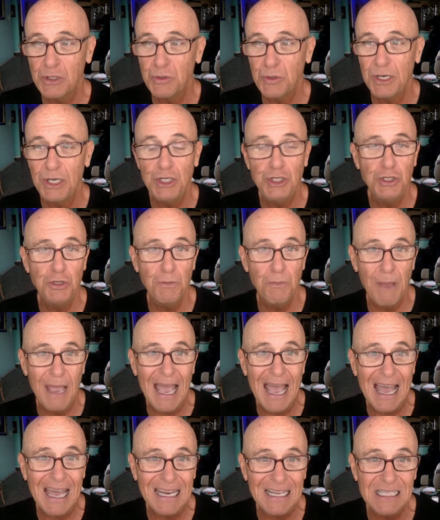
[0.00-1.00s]
treat you
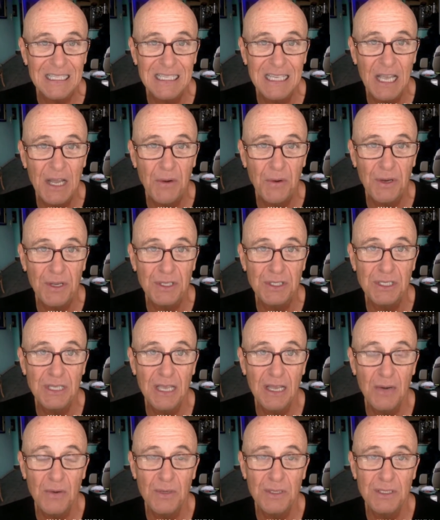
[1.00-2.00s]
bad, et cetera, et
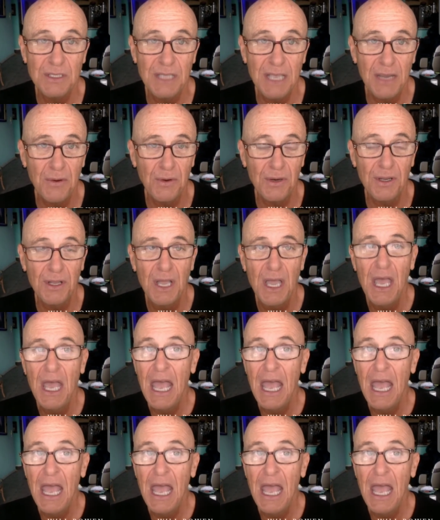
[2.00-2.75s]
cetera, et cetera.